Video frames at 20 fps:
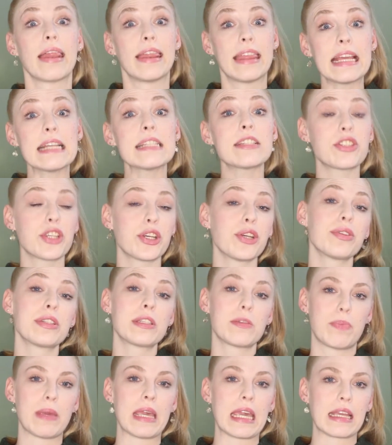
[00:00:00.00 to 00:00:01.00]
These two
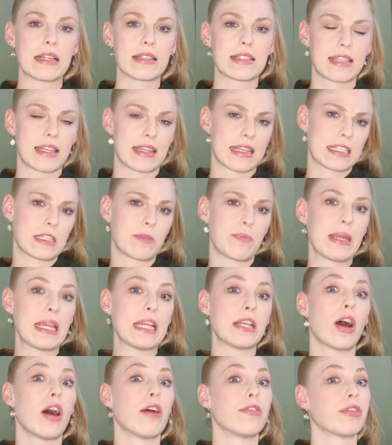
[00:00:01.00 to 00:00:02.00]
speeds, the
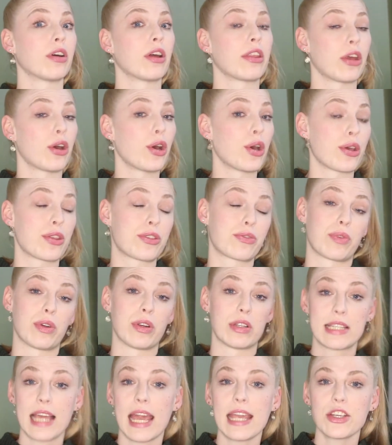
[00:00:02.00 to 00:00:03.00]
speed of the Earth's
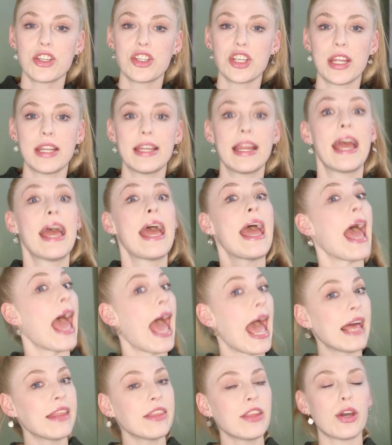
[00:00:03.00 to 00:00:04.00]
rotation
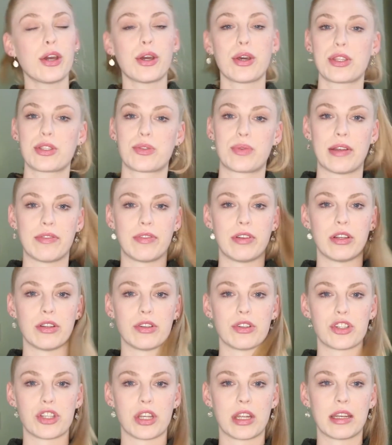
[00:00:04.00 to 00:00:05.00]
and the Earth's
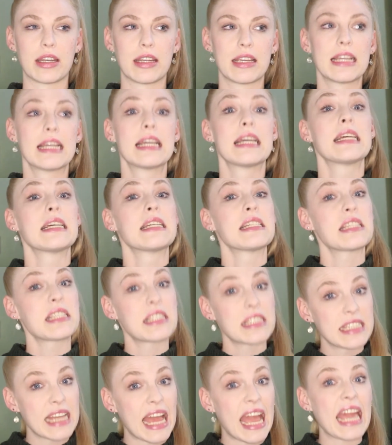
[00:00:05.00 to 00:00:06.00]
revolution,
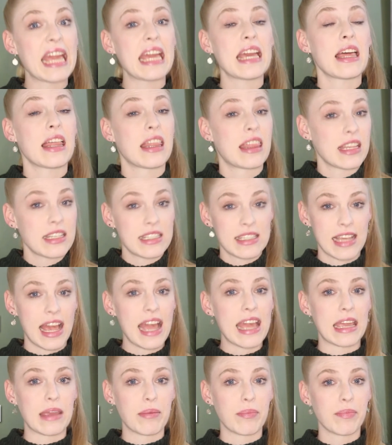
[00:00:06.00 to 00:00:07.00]
stay the
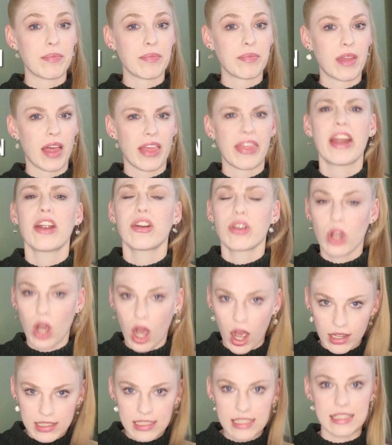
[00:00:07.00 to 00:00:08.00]
same. They're
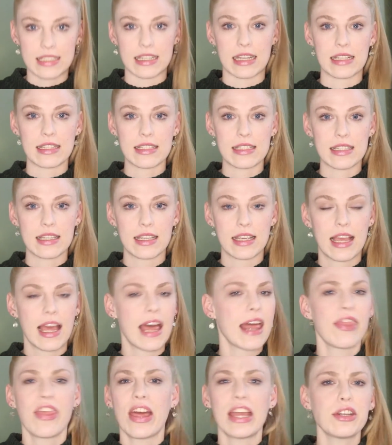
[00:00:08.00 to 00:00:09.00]
constant.
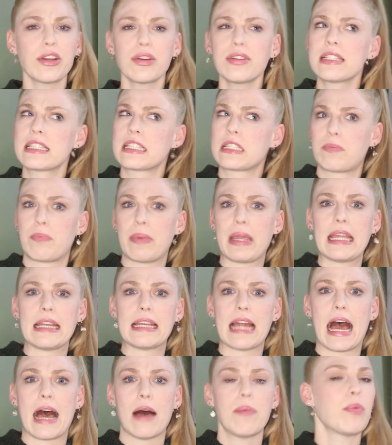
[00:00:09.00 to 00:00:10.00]
They don't
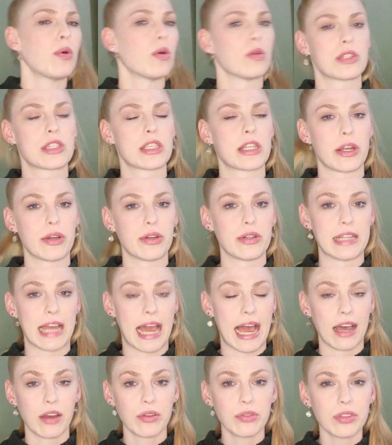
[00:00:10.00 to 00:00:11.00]
speed up or slow
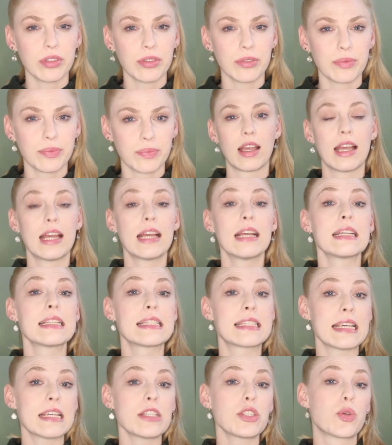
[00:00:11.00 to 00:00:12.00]
down.
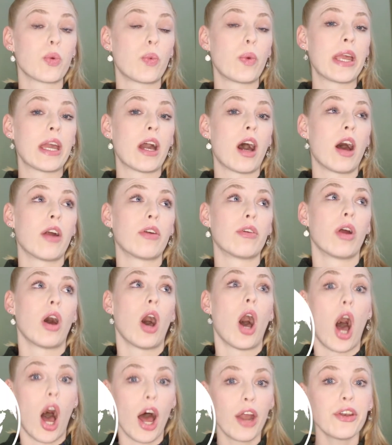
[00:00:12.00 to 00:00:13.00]
Since we are
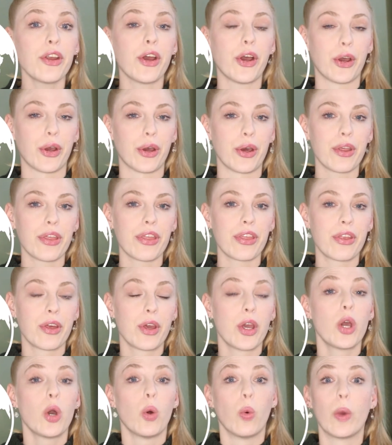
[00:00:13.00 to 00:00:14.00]
on Earth,
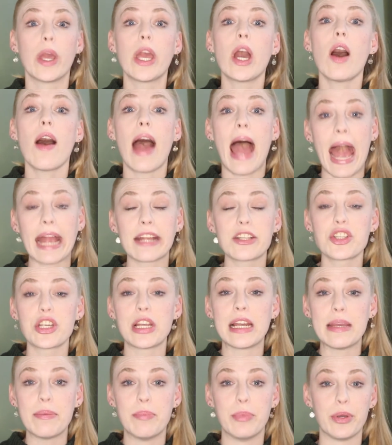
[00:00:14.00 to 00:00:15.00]
we are
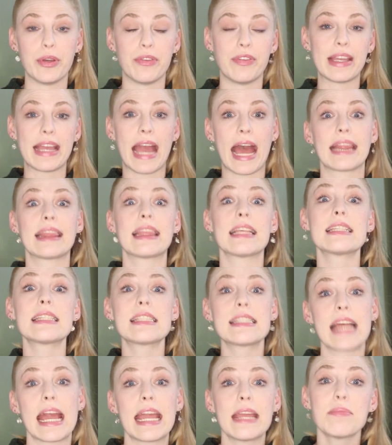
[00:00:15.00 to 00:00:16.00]
actually moving at the
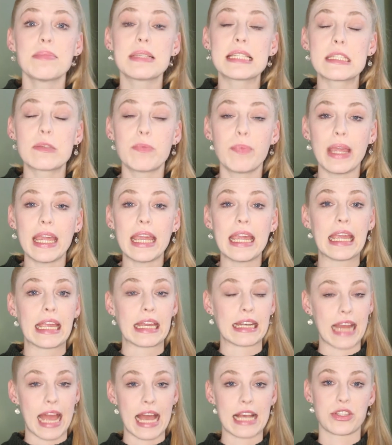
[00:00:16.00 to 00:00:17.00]
same
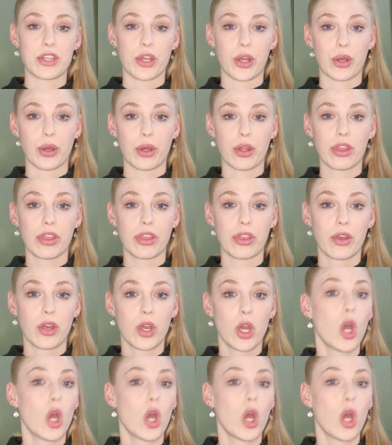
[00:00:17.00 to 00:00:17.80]
speed as Earth.